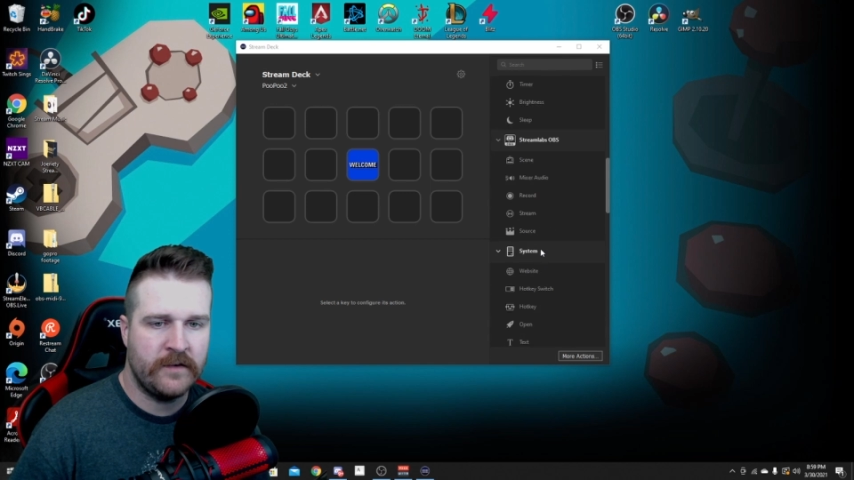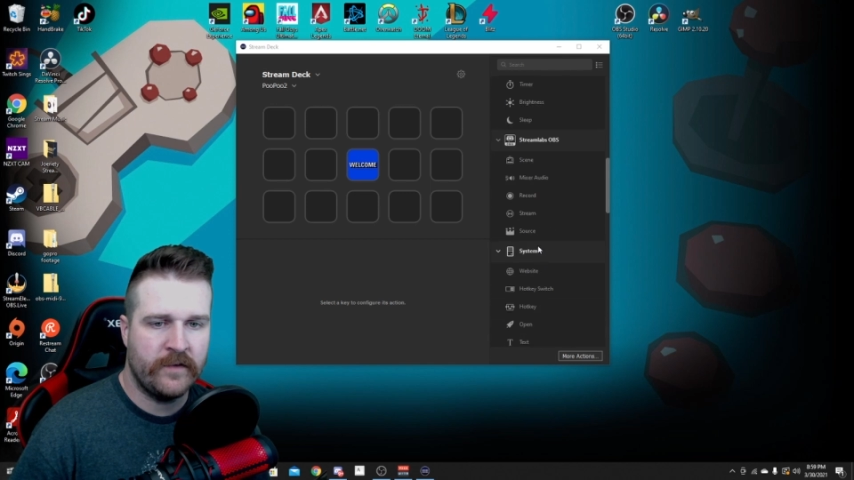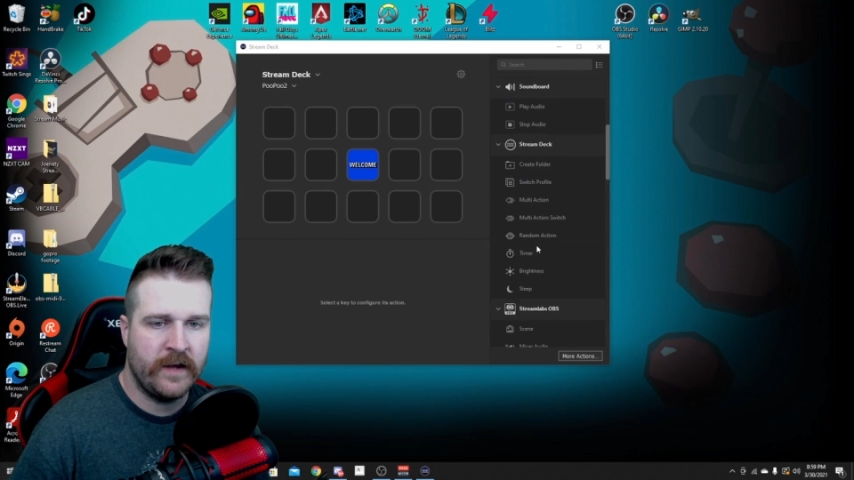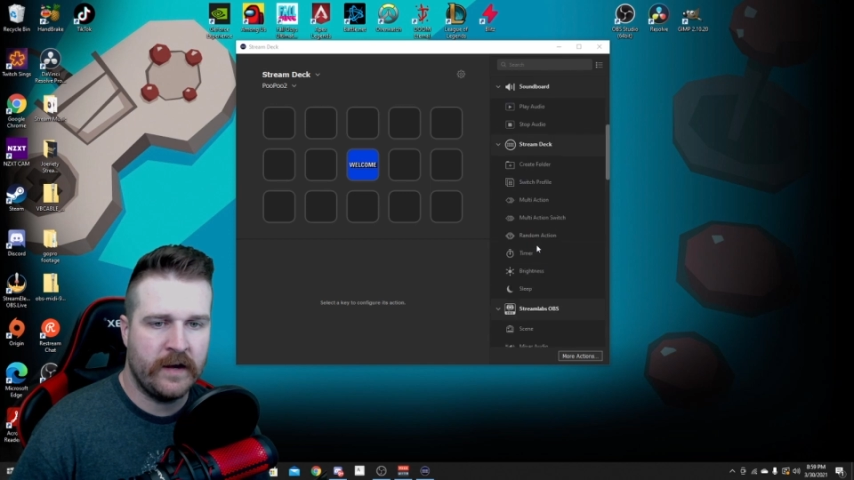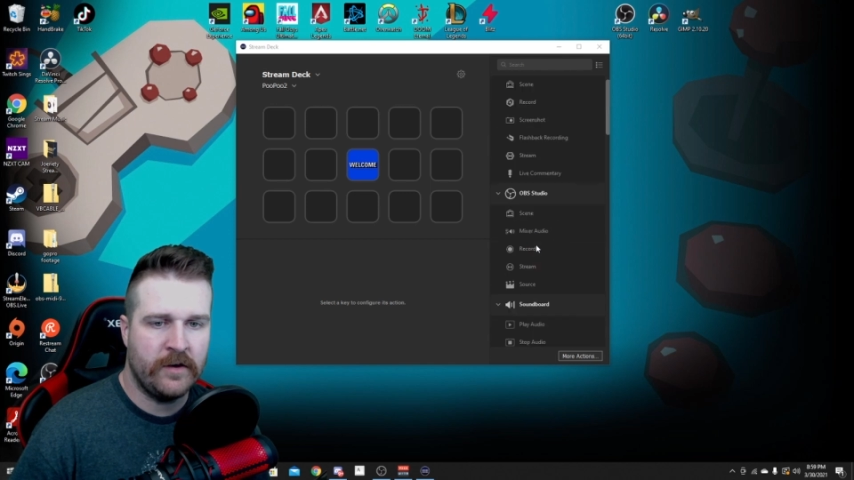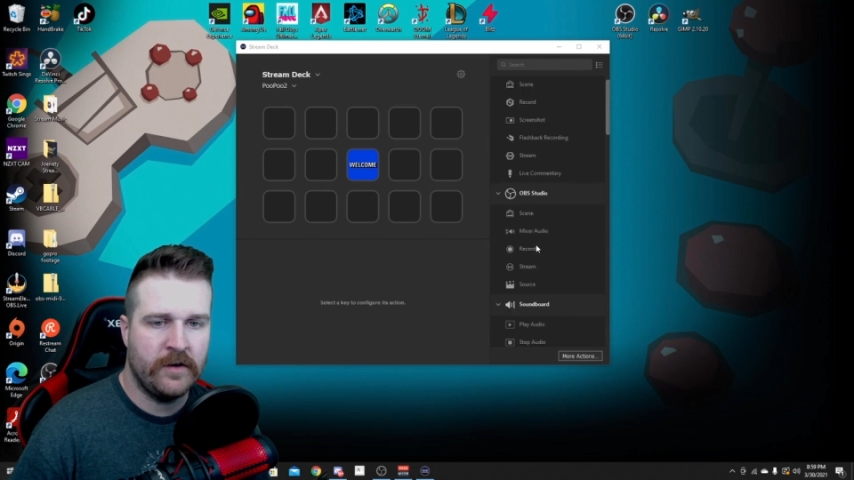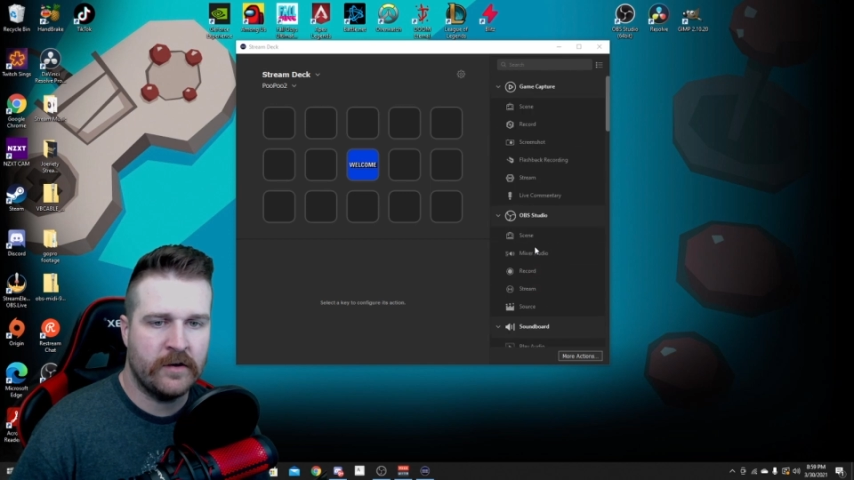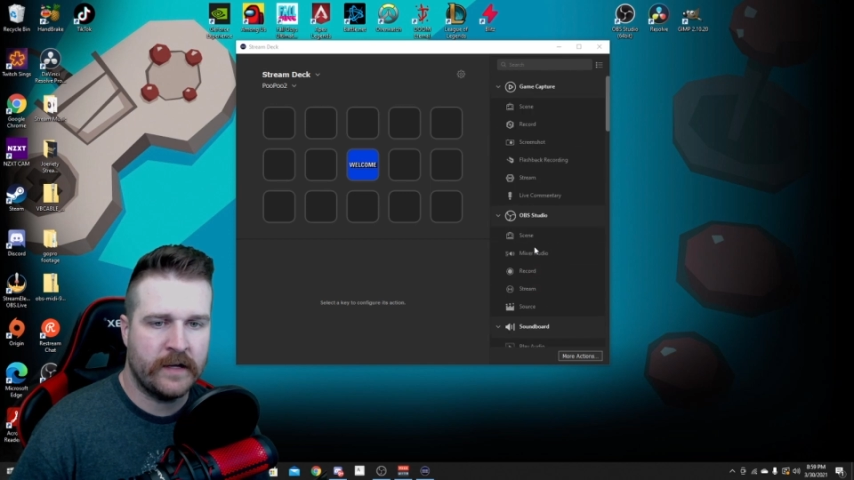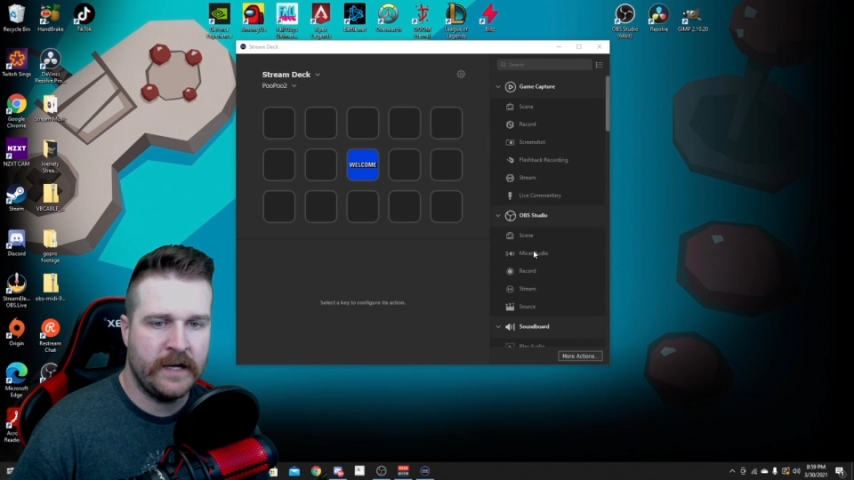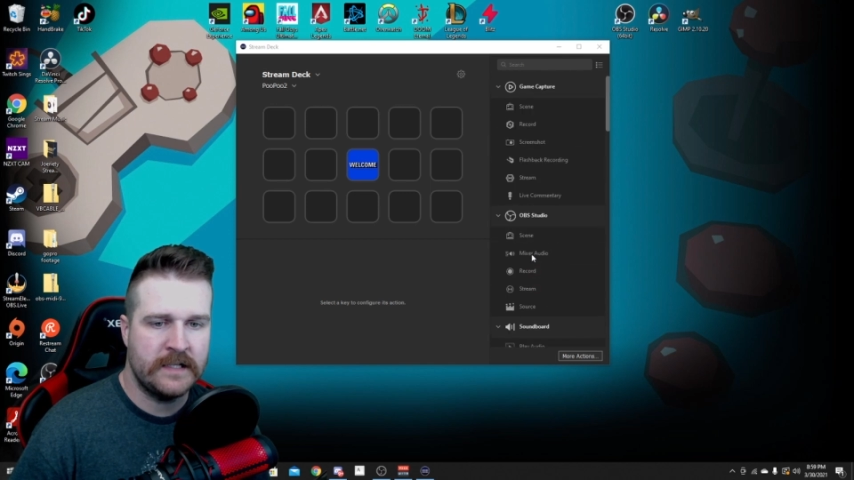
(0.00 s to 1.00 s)
you've got all
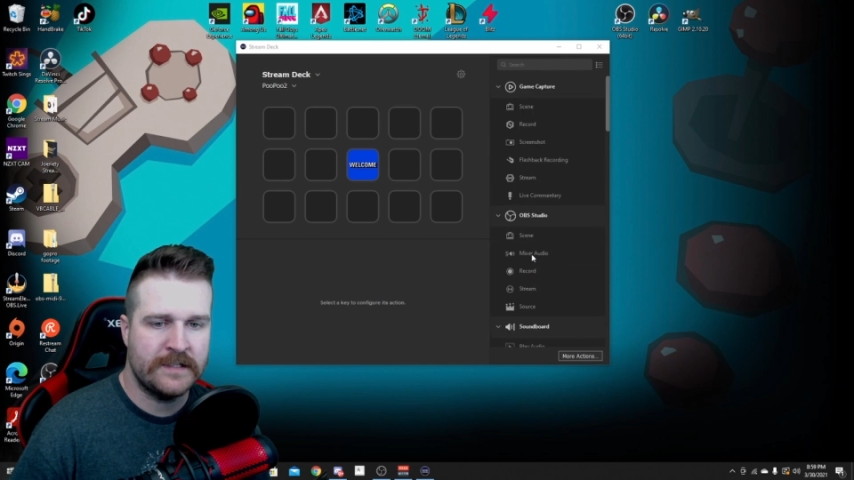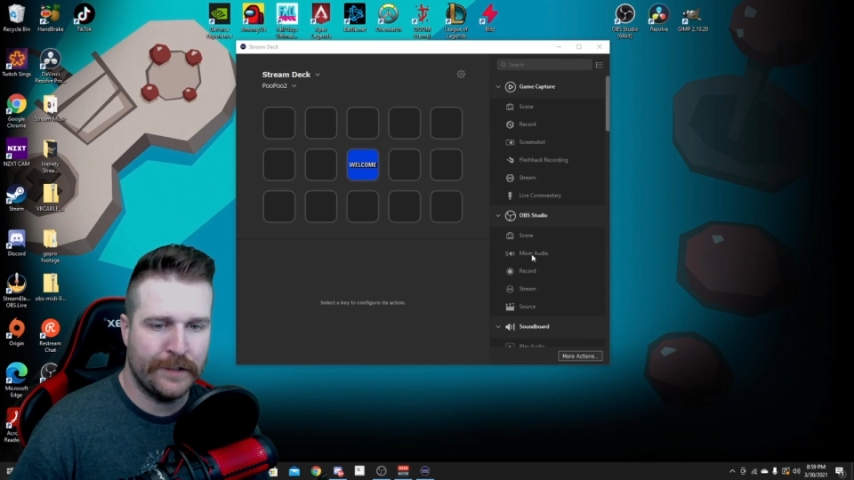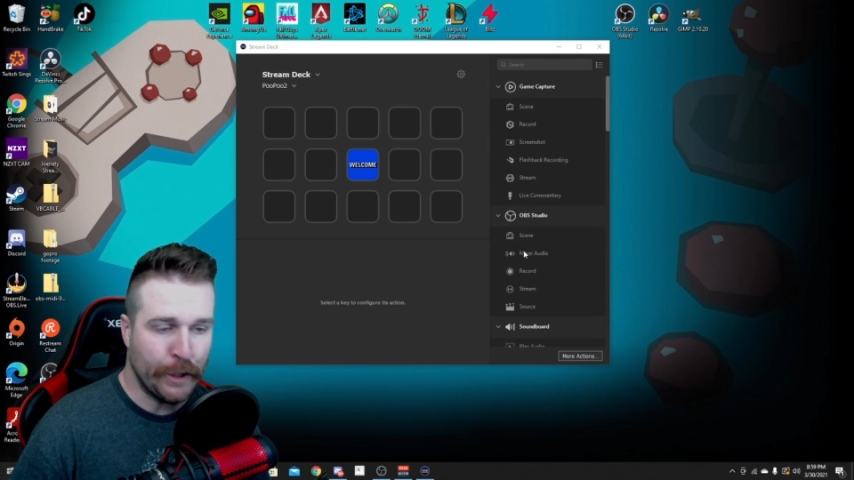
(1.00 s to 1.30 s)
kinds of